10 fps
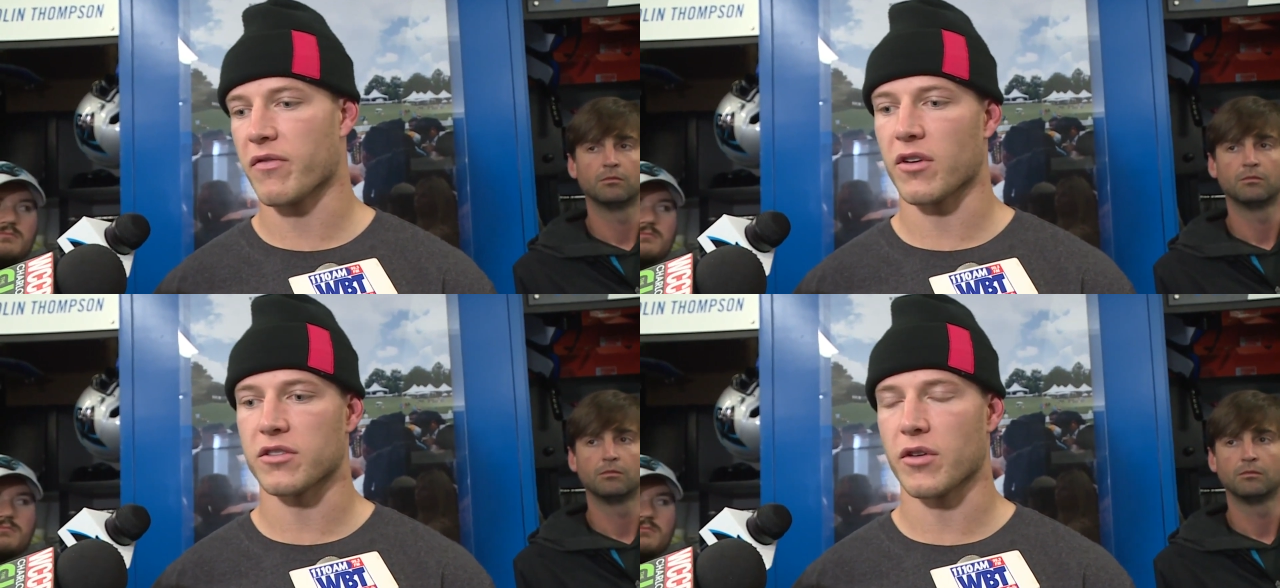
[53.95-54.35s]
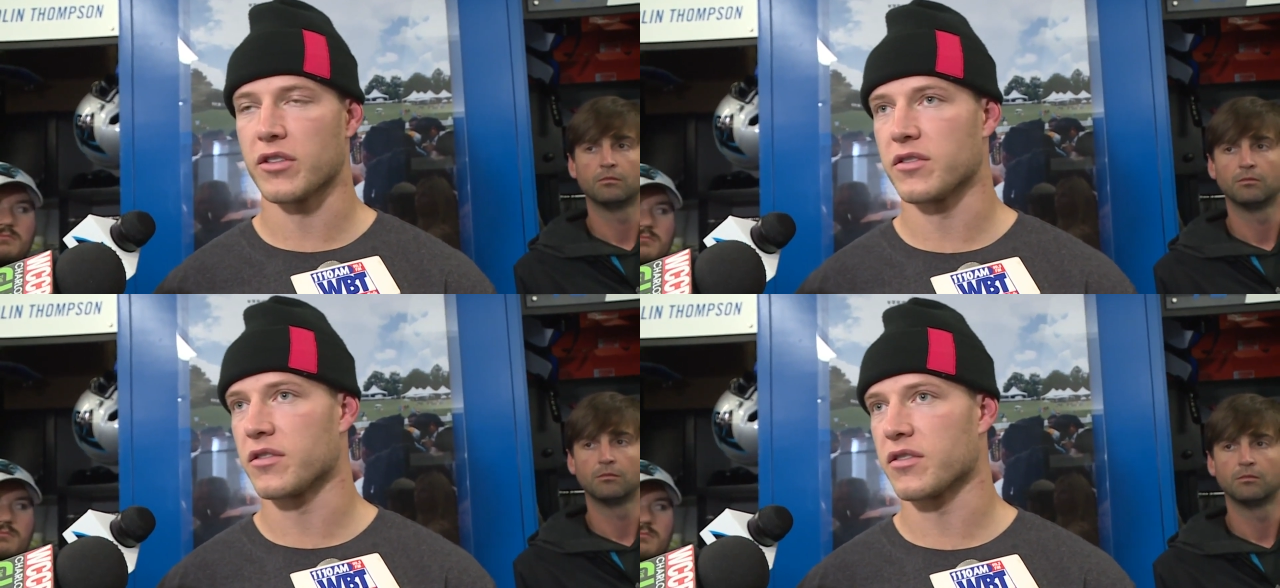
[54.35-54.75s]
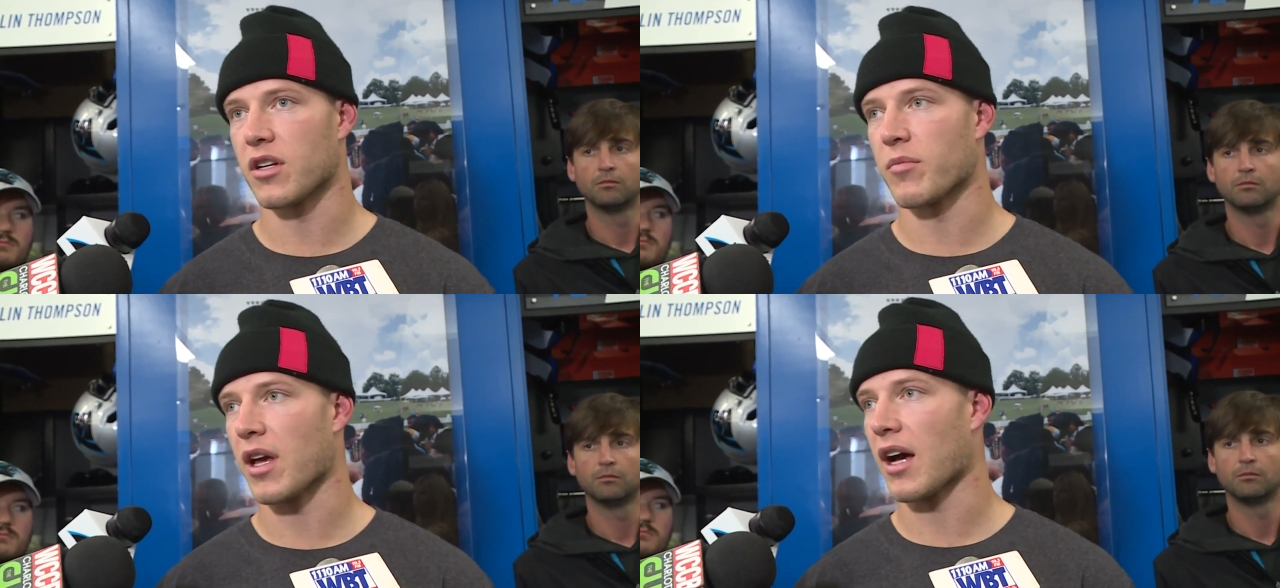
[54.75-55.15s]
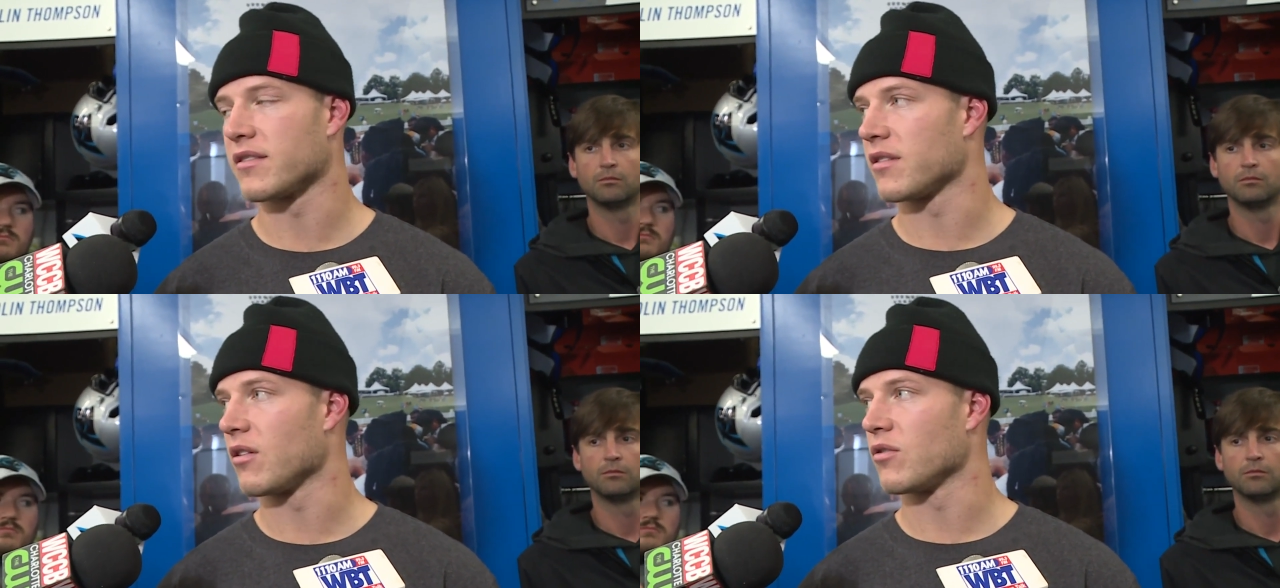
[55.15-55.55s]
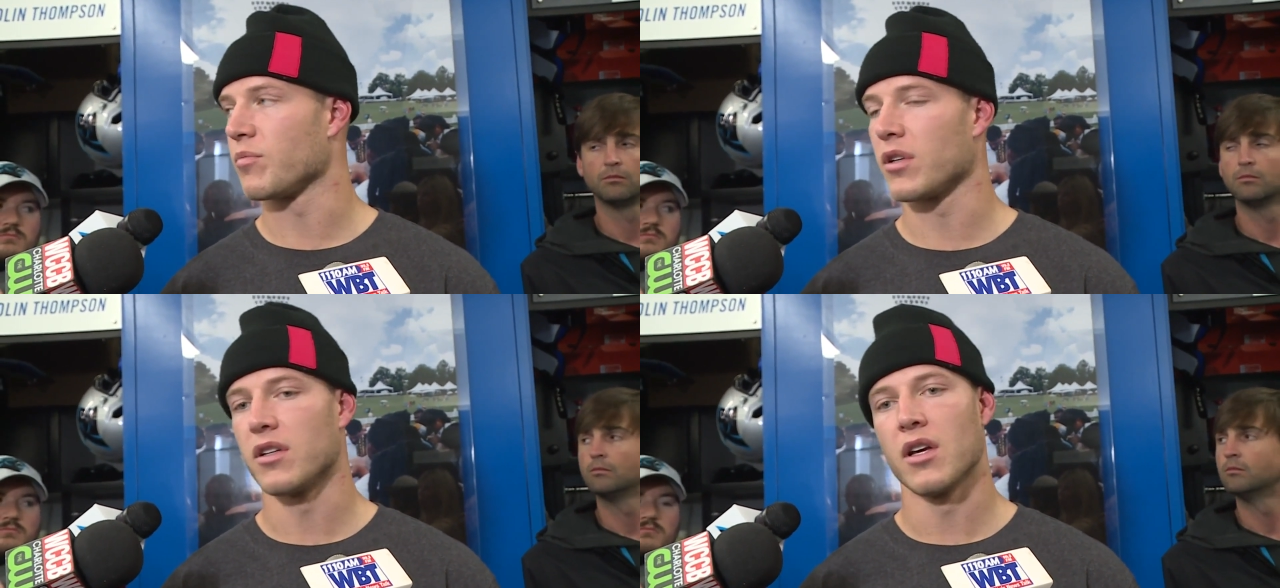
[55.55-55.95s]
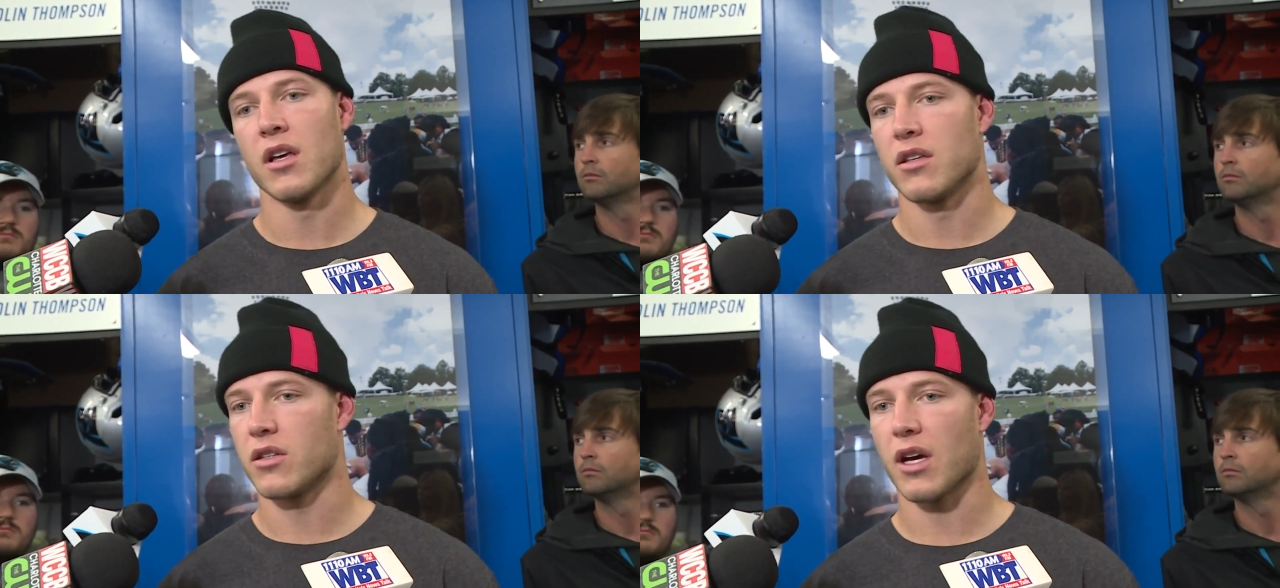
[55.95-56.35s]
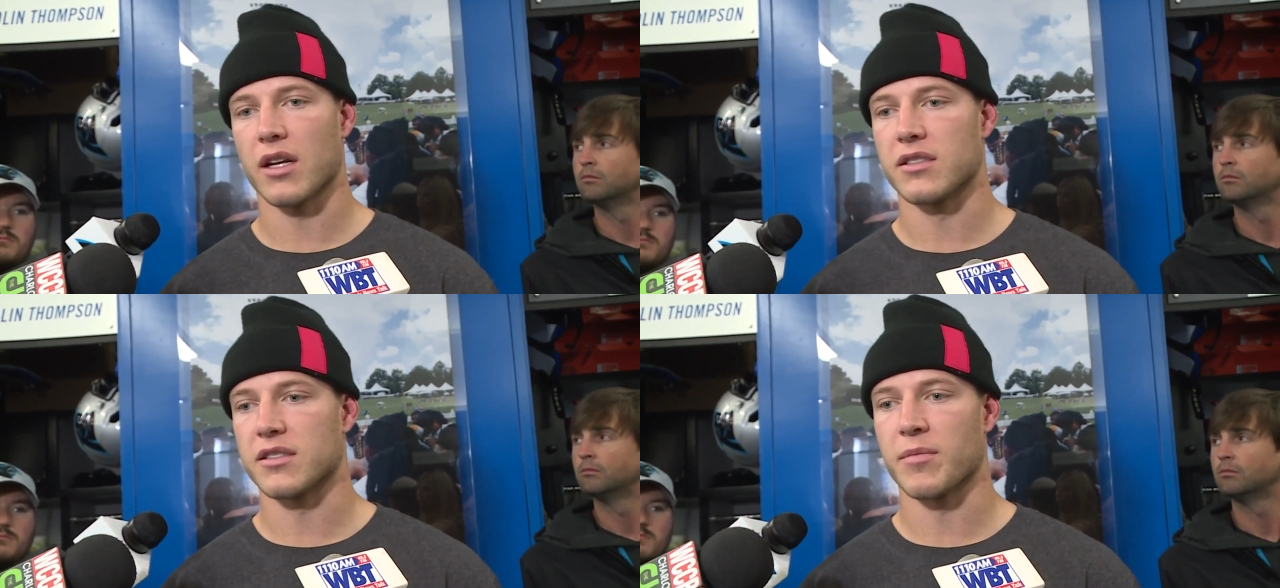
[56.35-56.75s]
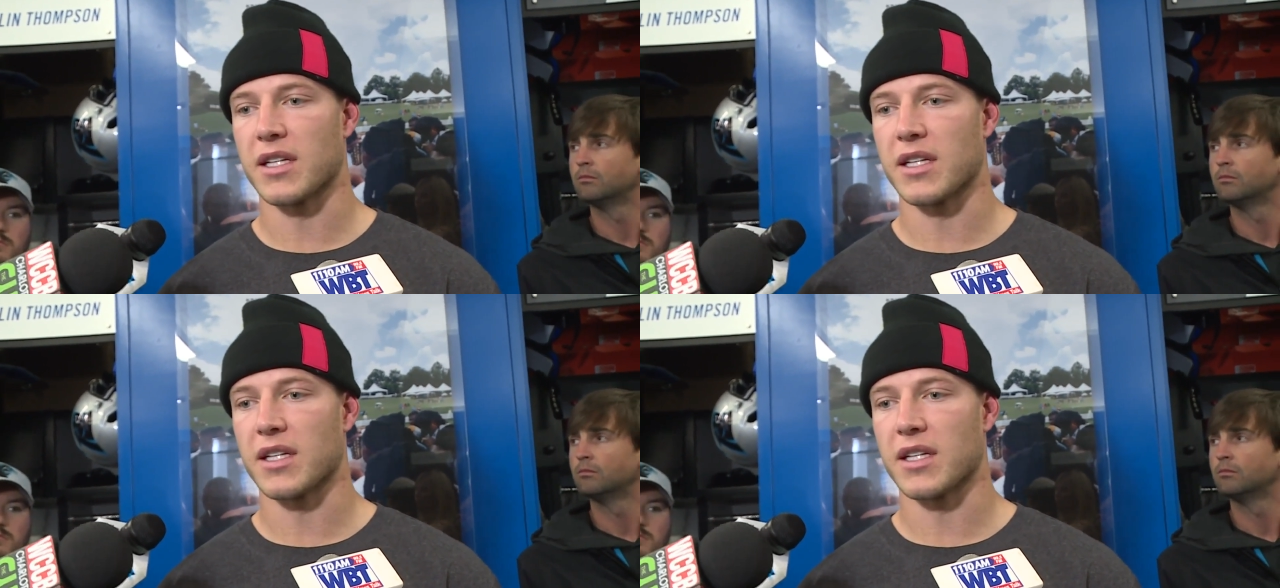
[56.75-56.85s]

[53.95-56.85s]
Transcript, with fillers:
Speaker 1: to be frustrations, there's going to be highs and lows, but you got to just